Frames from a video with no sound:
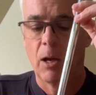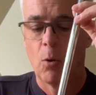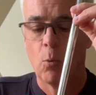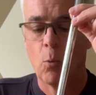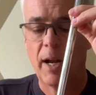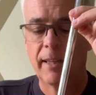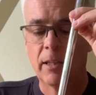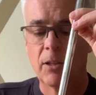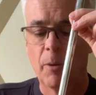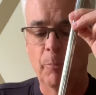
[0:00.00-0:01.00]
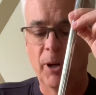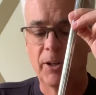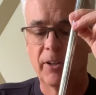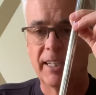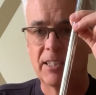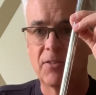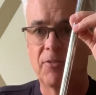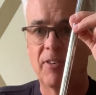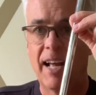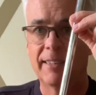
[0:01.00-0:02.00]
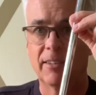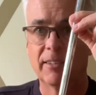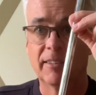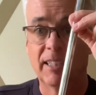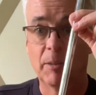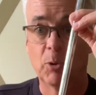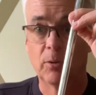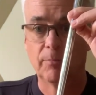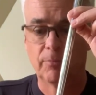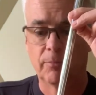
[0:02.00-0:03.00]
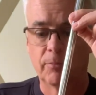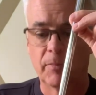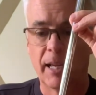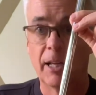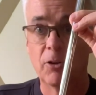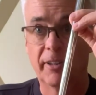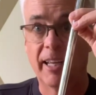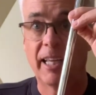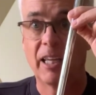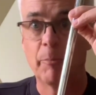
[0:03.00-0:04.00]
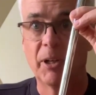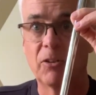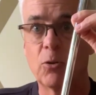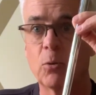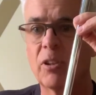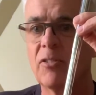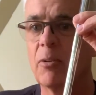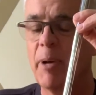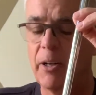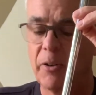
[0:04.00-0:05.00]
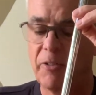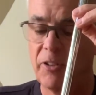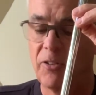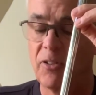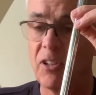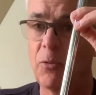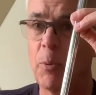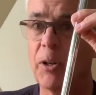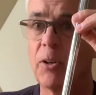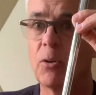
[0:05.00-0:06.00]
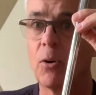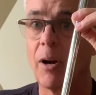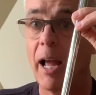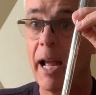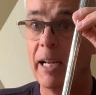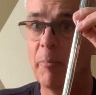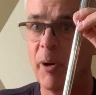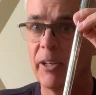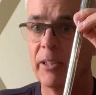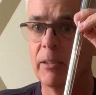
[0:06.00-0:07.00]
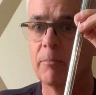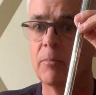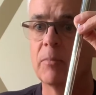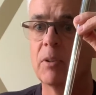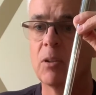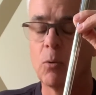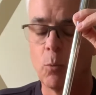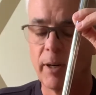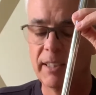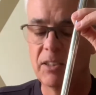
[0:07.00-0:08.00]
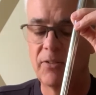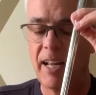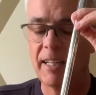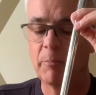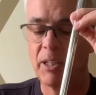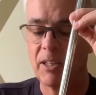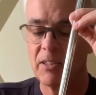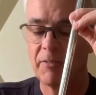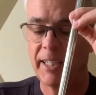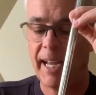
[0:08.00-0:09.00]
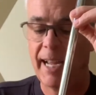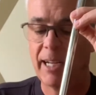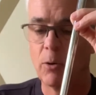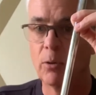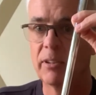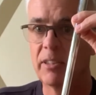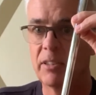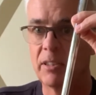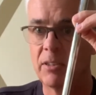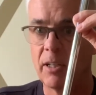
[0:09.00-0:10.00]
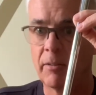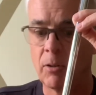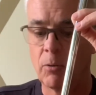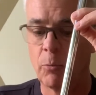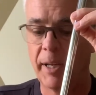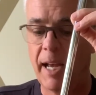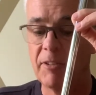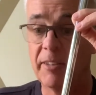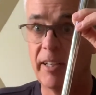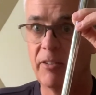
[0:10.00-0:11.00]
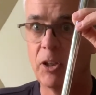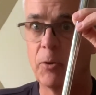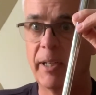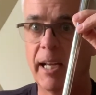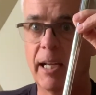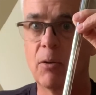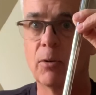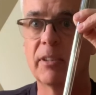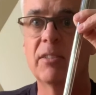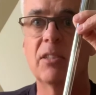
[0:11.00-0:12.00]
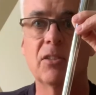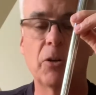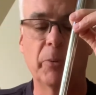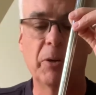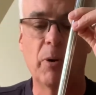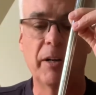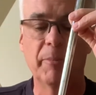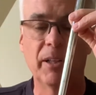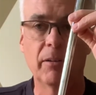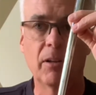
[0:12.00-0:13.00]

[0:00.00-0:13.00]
When the putter is flat on the table and you're taking a putting stroke, doesn't matter if it's this putter or any putter. When it's flat, because of the angle, we have a 10-degree angle. This is a requirement